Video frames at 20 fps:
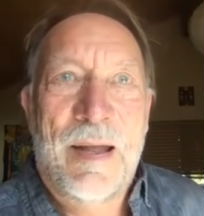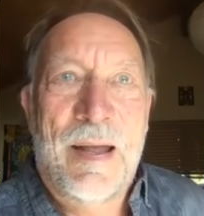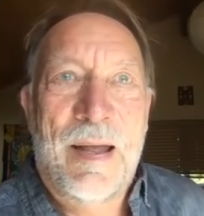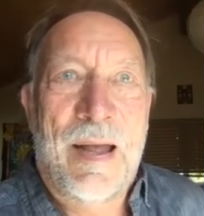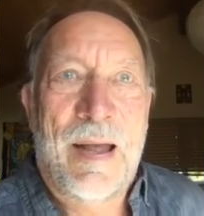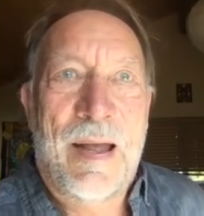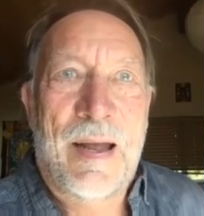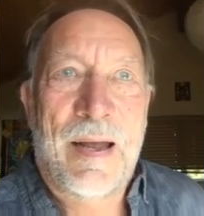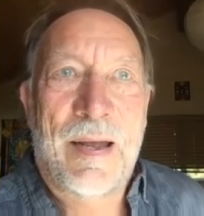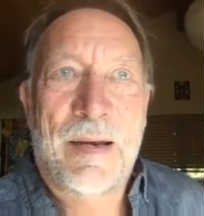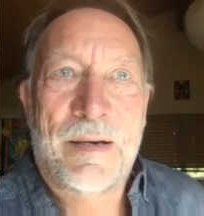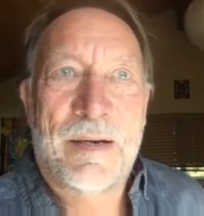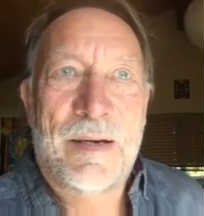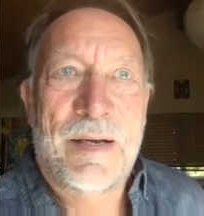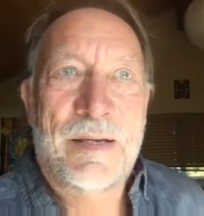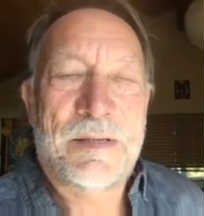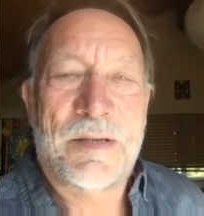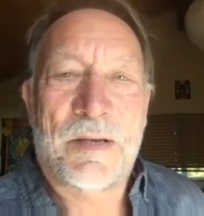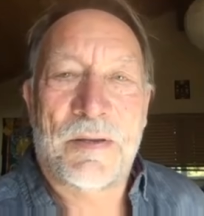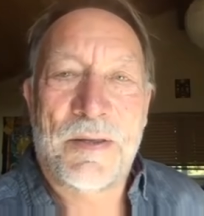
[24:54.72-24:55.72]
And
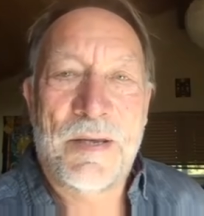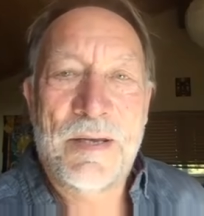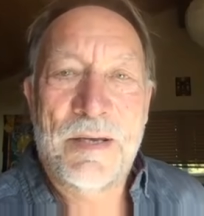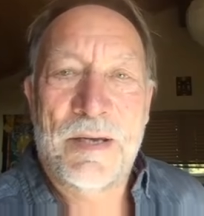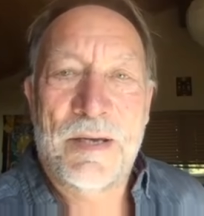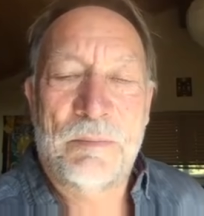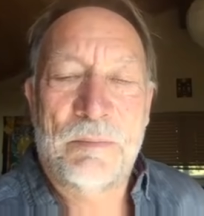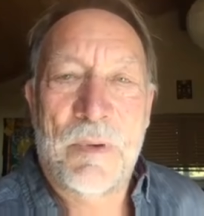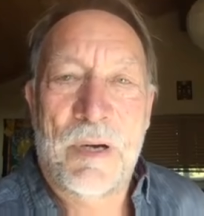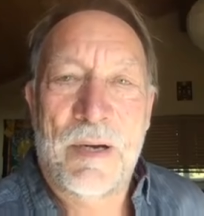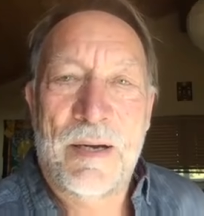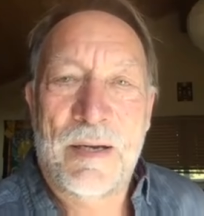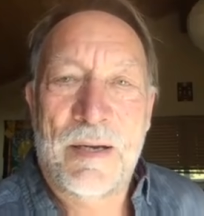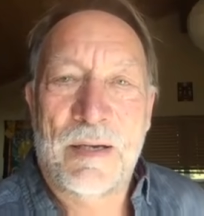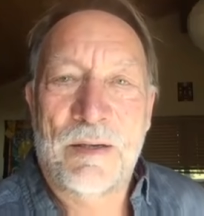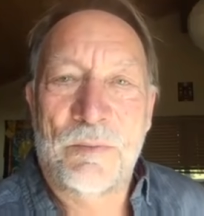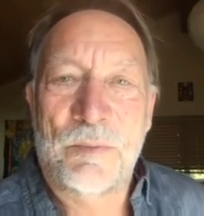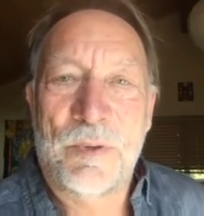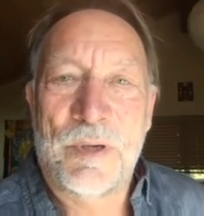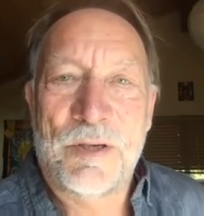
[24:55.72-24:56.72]
it's the thinking
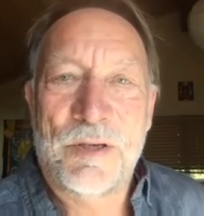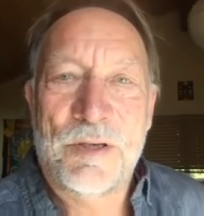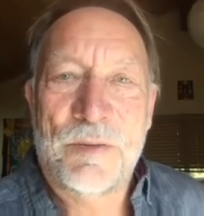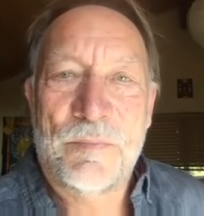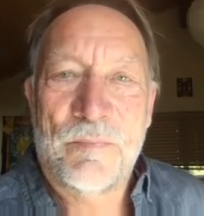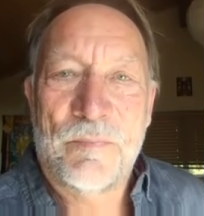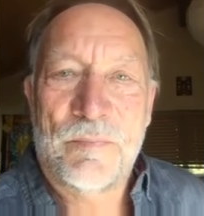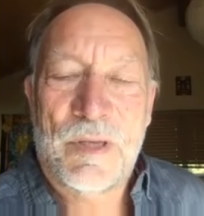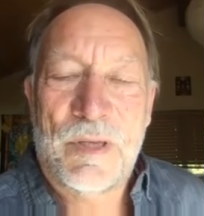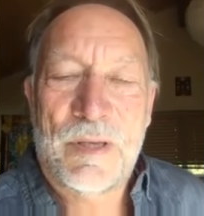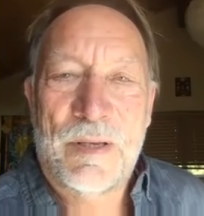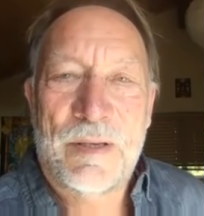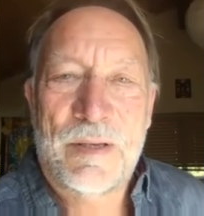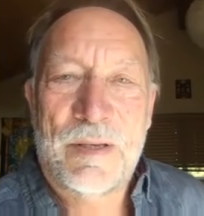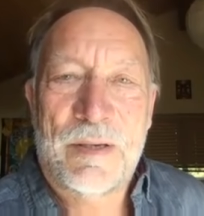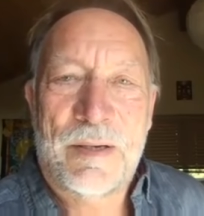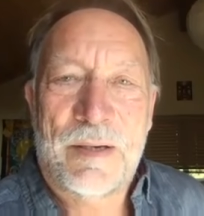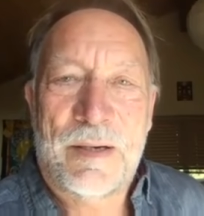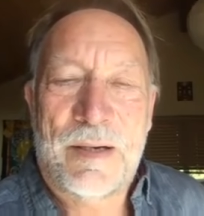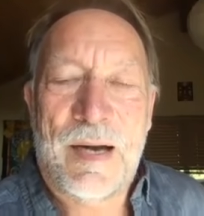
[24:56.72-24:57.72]
mind which
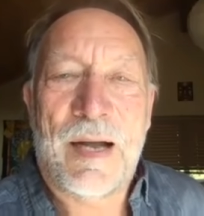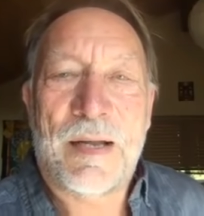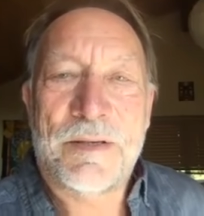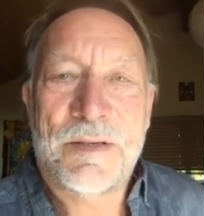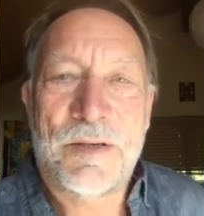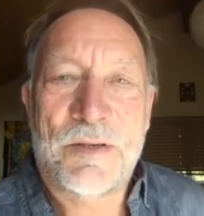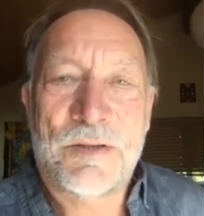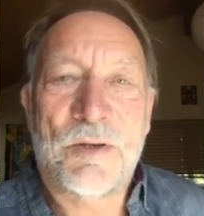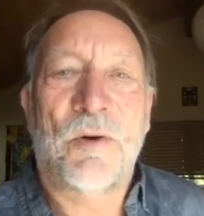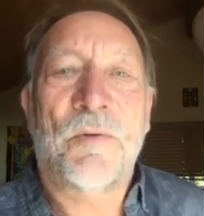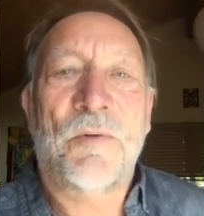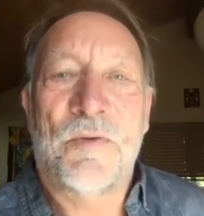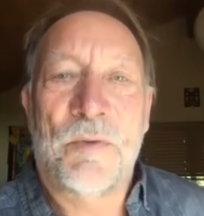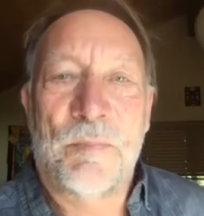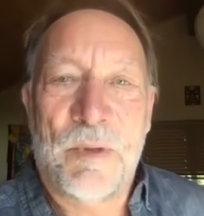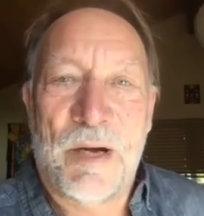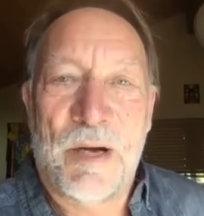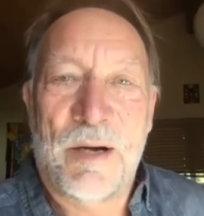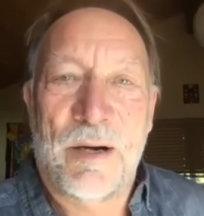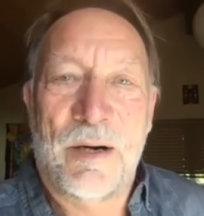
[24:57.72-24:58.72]
cuts us off from
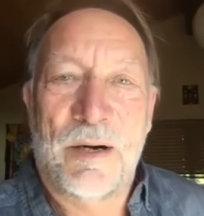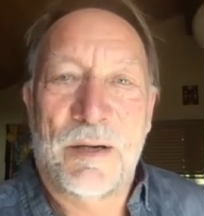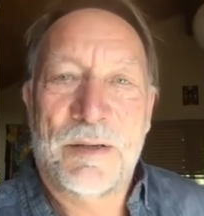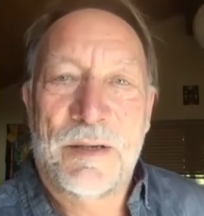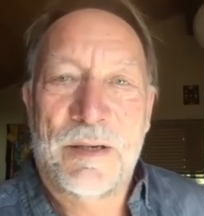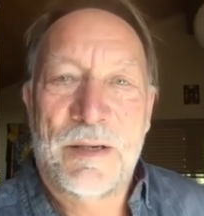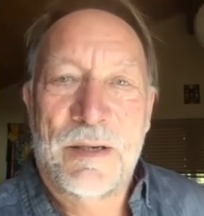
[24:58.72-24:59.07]
the heart.